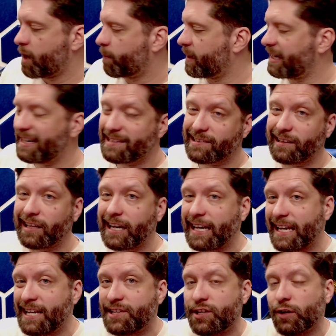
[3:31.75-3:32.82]
but it is a
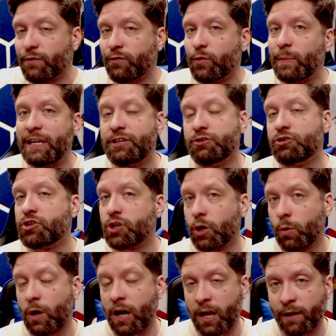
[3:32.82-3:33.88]
lot easier for me to
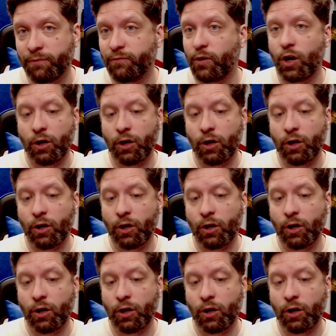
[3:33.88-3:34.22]
show off